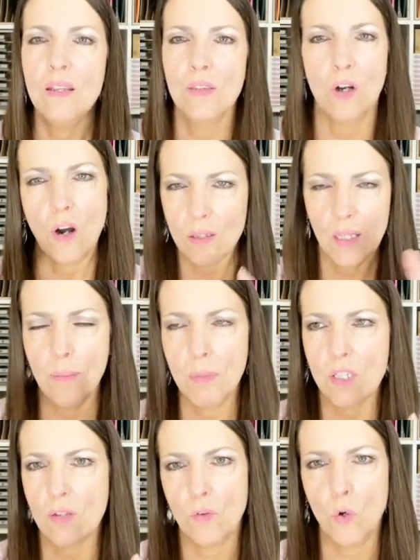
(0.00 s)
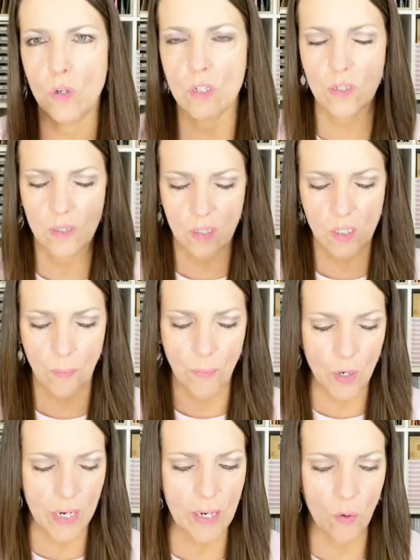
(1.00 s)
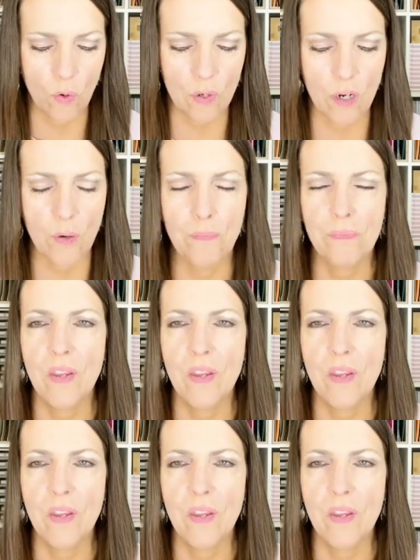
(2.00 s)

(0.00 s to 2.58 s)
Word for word: There are limits, of course, because it's a pre-order.